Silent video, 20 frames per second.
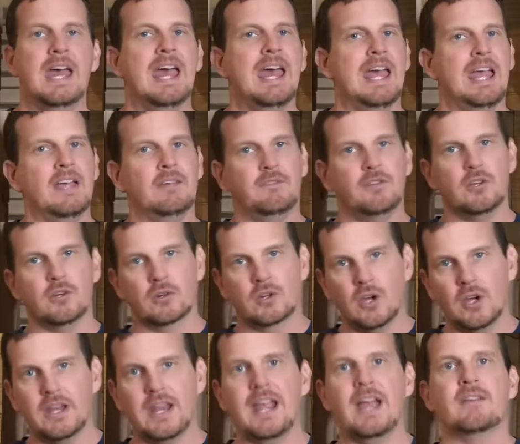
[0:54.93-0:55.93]
If you're going
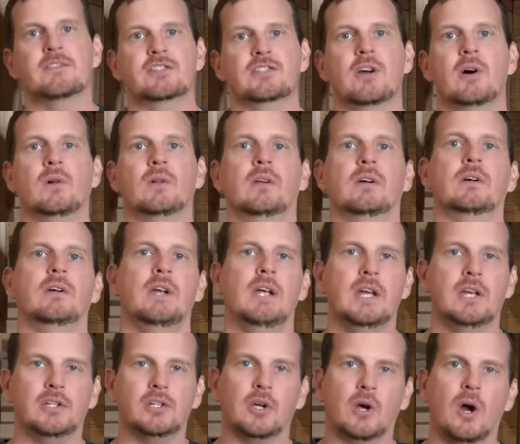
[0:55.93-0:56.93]
to have solar,
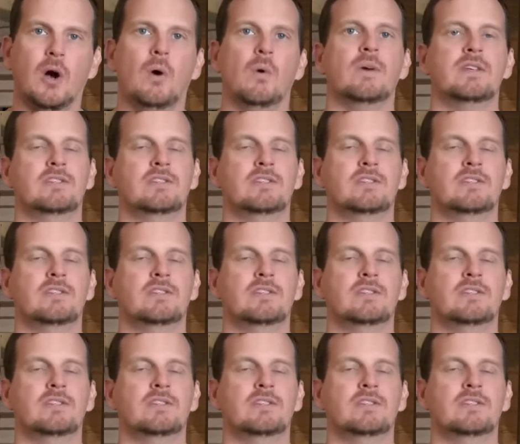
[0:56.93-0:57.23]
you're always